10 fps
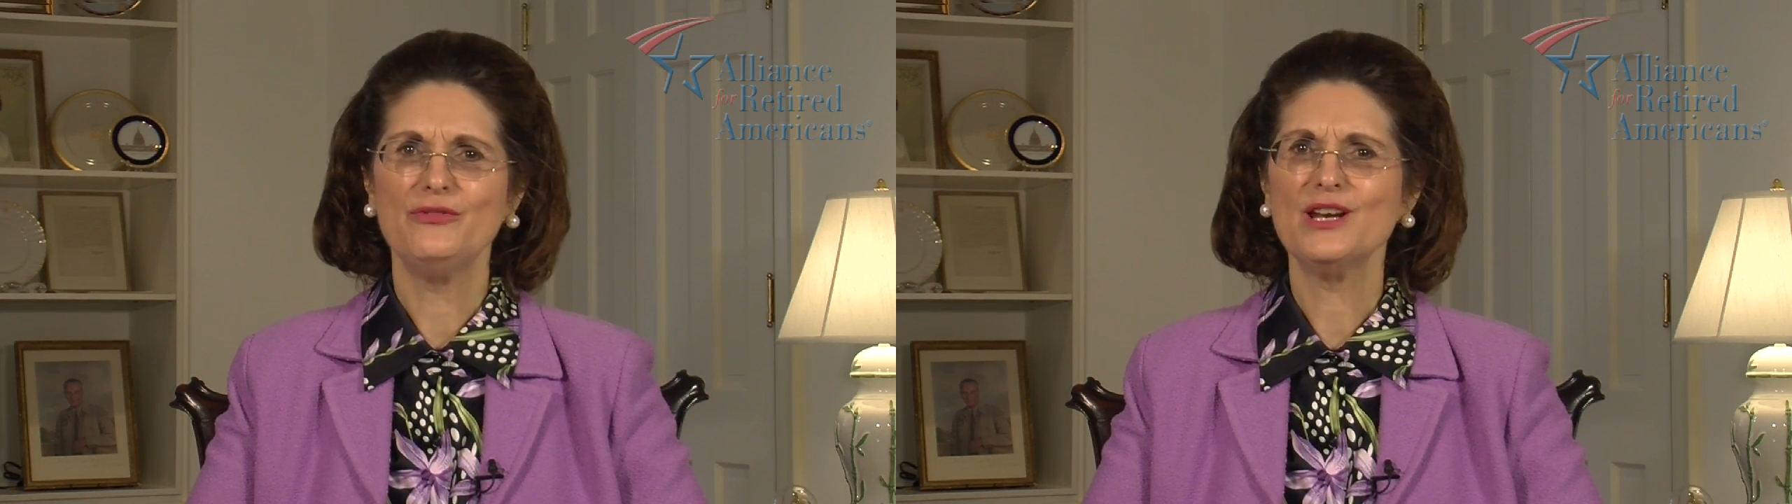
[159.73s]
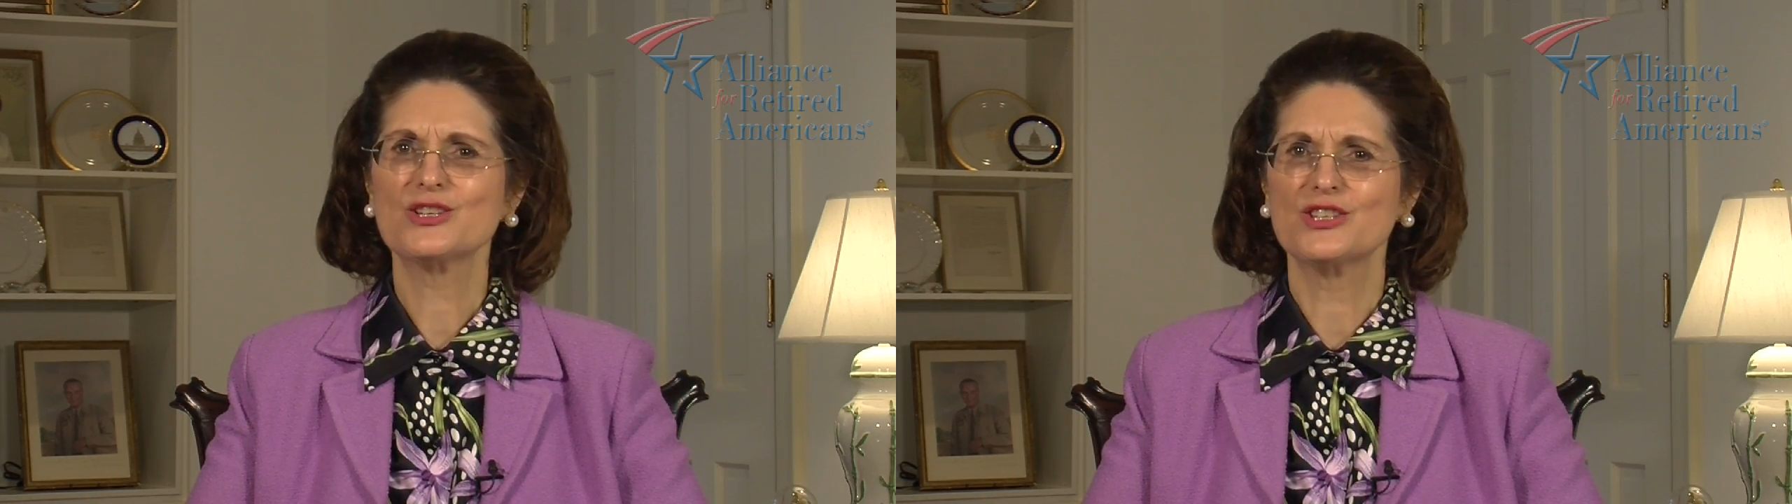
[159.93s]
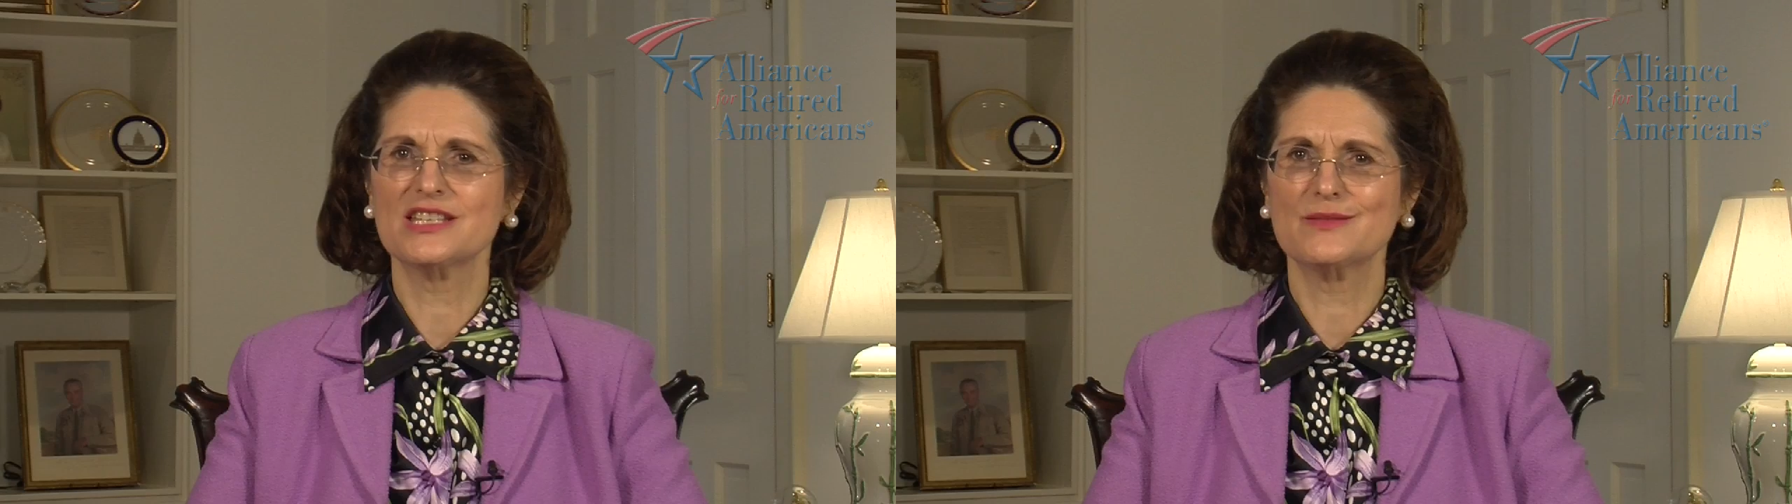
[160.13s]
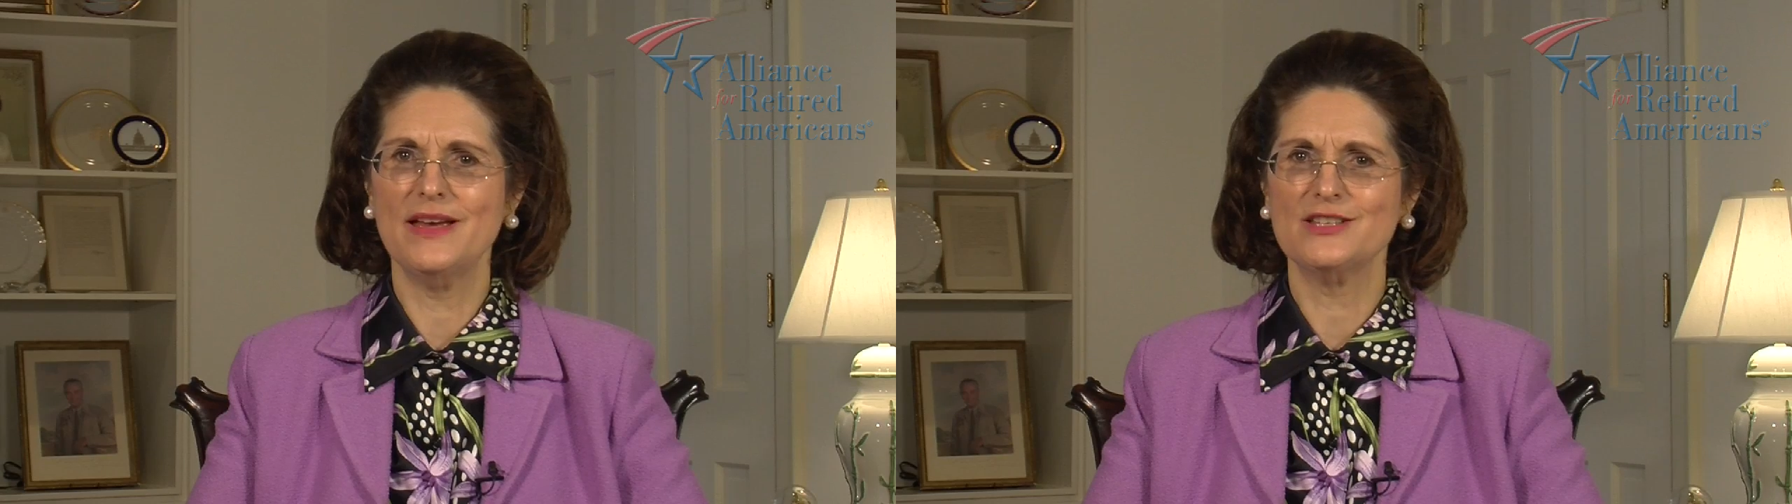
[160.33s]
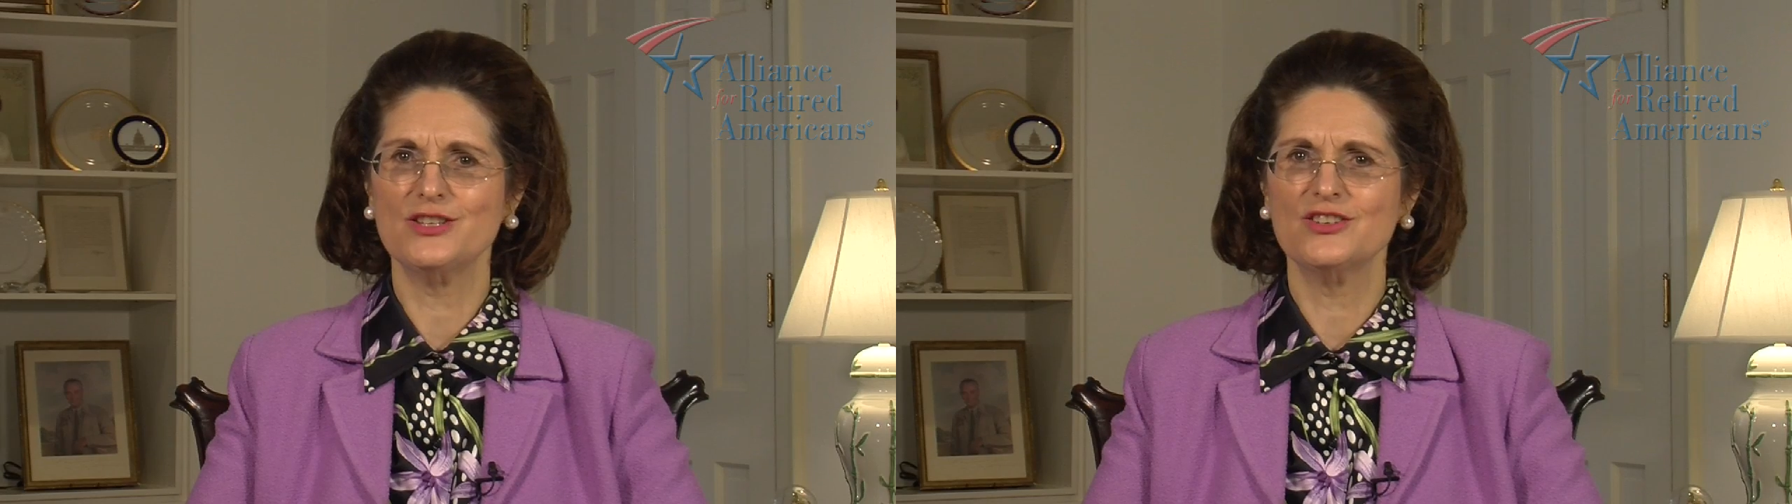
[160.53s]
finish this
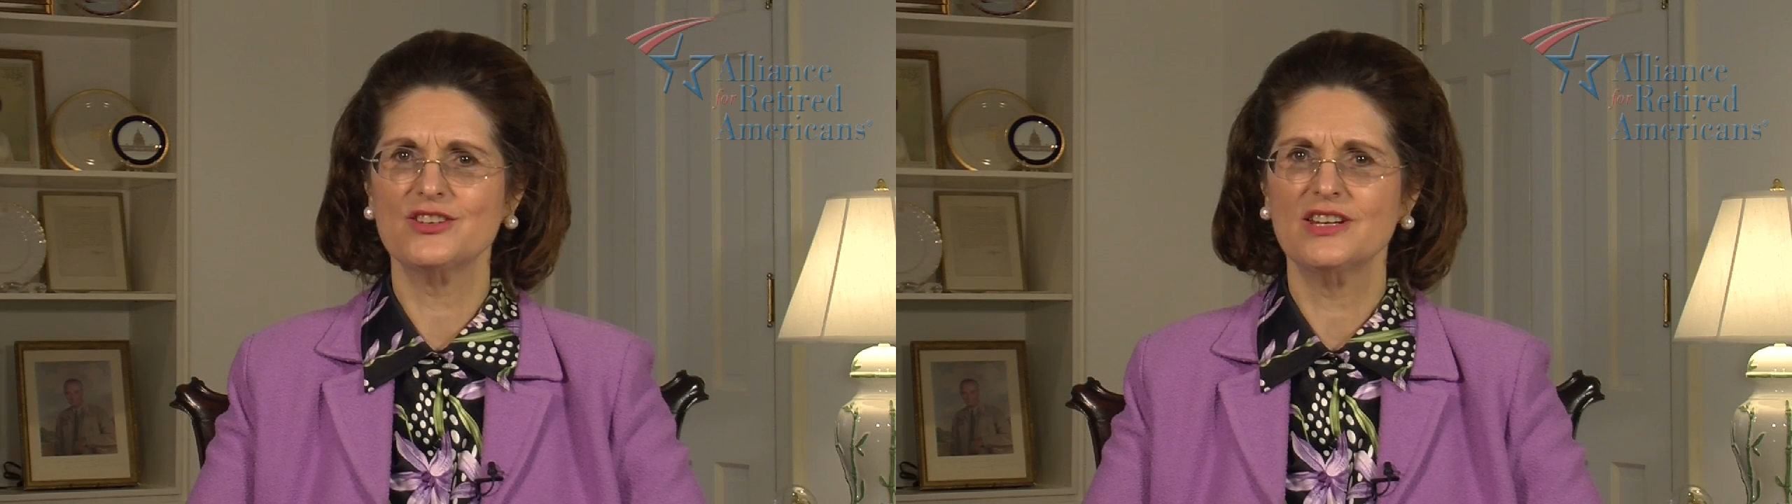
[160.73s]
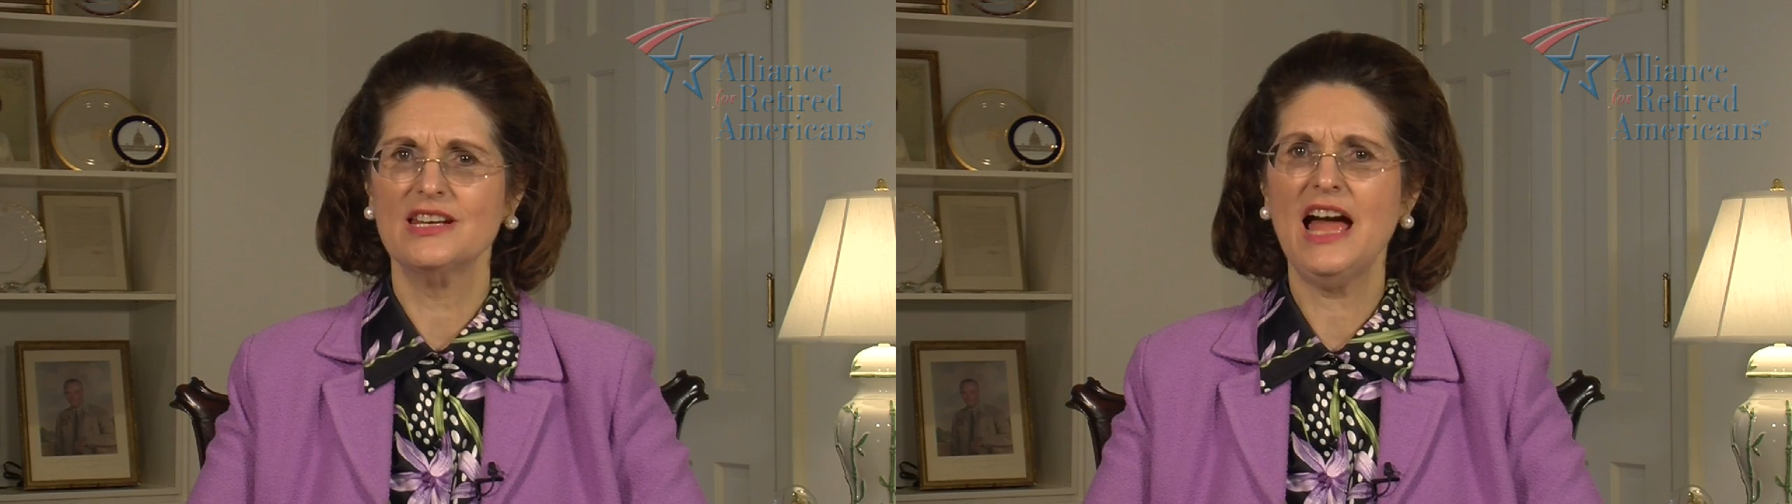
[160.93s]
message,